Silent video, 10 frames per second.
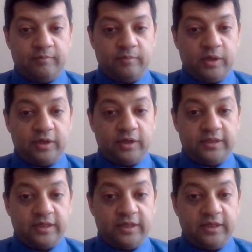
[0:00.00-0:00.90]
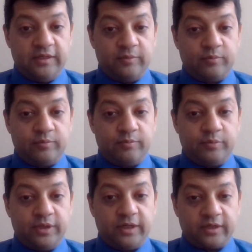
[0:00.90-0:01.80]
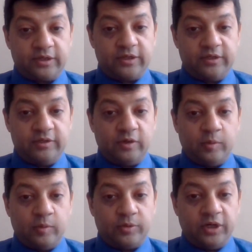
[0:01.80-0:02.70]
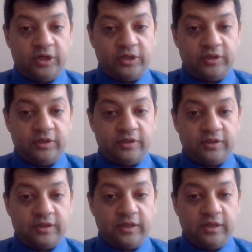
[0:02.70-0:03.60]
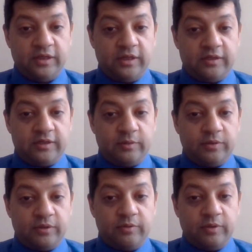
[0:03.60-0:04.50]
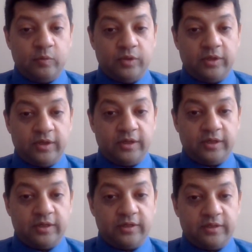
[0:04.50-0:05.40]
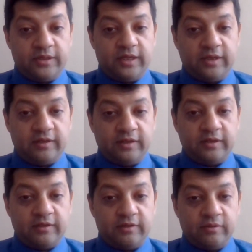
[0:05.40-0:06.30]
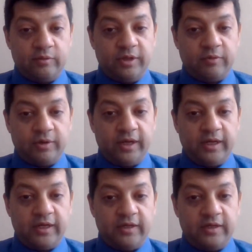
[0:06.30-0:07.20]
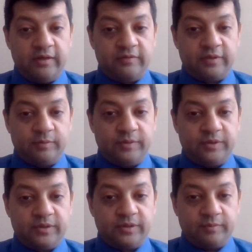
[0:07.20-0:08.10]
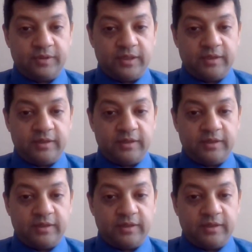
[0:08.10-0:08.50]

marketing, production, operations, they would only work together or be created if someone sold something.